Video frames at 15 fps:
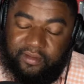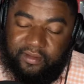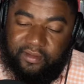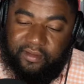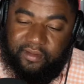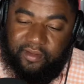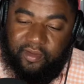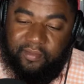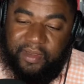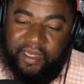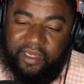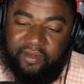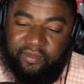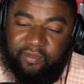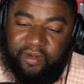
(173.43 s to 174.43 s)
You
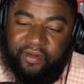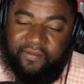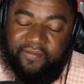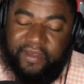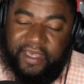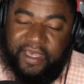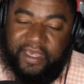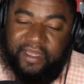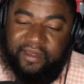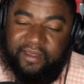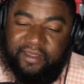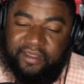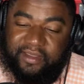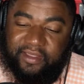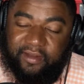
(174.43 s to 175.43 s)
making twenty-five,
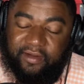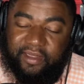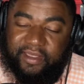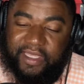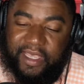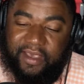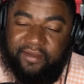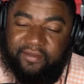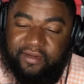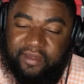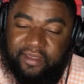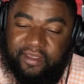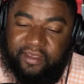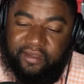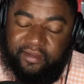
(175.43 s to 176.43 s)
thirty thousand a
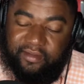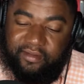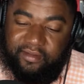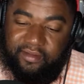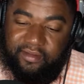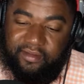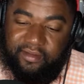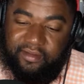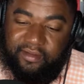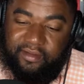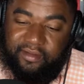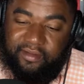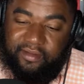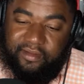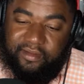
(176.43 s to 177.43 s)
year.
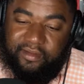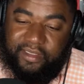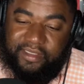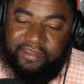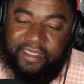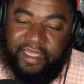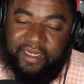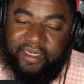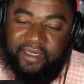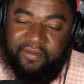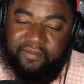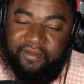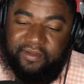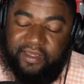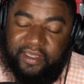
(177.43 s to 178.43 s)
That's not enough
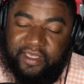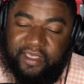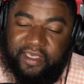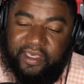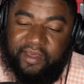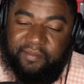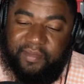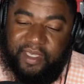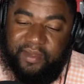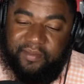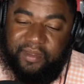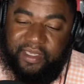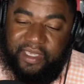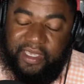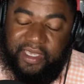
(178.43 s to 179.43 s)
to take care of
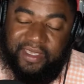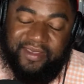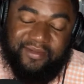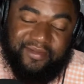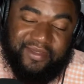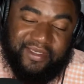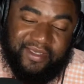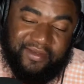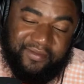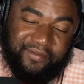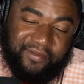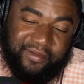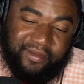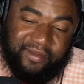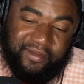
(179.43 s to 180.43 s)
baby and yourself
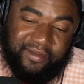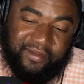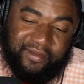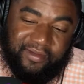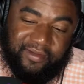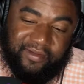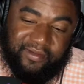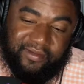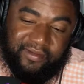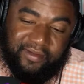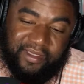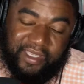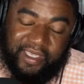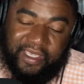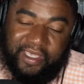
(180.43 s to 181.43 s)

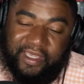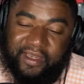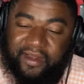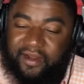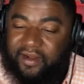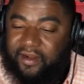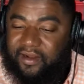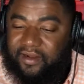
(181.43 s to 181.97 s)
and her.